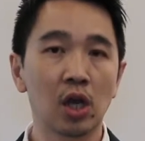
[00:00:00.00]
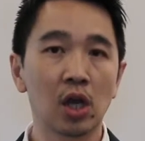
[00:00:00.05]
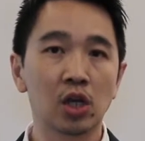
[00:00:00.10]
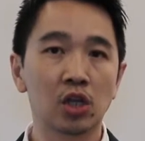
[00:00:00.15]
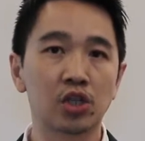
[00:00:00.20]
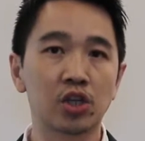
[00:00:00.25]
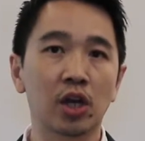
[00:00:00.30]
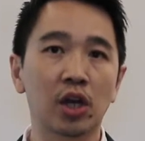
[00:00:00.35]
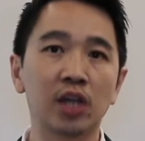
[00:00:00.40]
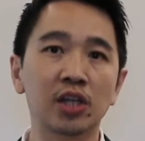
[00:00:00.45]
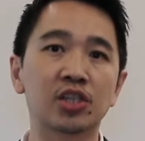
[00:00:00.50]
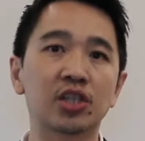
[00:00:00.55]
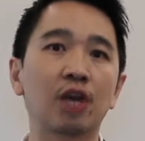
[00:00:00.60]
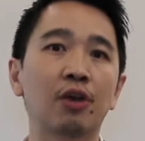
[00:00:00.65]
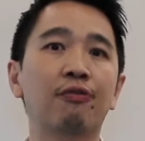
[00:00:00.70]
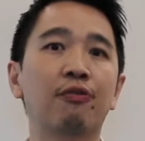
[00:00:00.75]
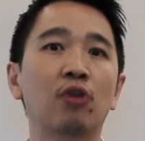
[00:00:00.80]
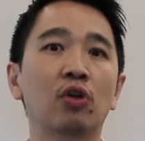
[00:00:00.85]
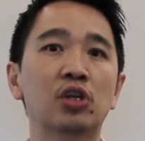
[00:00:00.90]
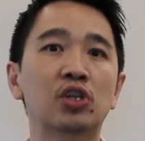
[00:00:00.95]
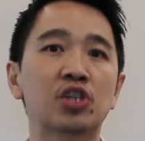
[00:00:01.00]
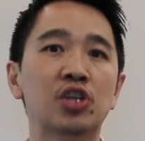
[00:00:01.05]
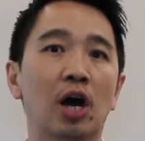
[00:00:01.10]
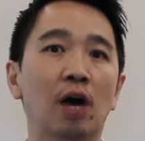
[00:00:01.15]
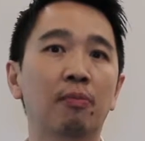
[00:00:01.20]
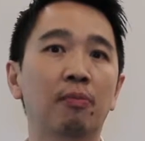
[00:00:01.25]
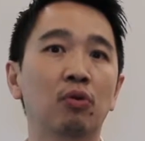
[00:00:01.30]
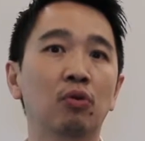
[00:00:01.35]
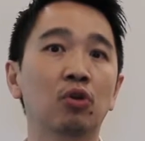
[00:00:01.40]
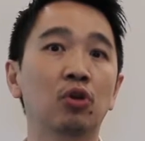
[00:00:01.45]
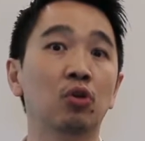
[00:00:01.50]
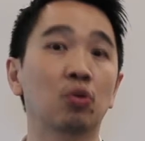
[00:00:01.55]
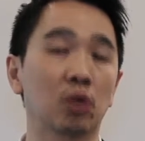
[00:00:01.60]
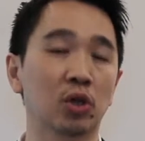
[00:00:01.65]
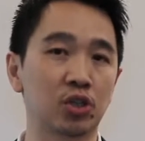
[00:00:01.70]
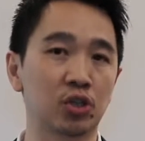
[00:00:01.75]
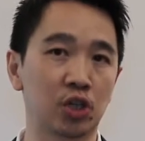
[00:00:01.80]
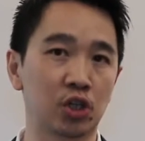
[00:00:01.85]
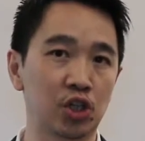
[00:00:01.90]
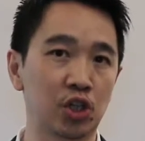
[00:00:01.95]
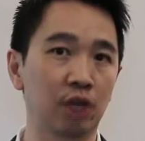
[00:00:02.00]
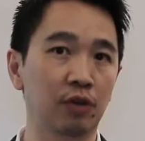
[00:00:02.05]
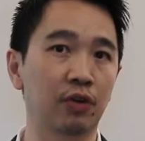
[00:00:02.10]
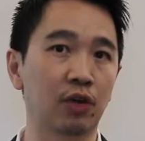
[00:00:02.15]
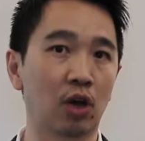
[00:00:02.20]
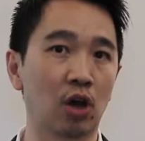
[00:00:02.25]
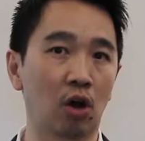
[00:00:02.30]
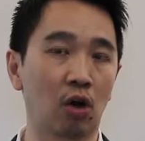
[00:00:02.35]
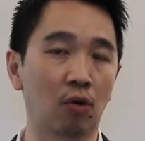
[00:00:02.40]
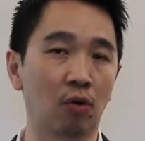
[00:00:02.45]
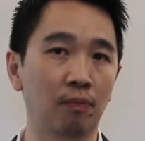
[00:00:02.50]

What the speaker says: So let's say, for example, you want to achieve a goal.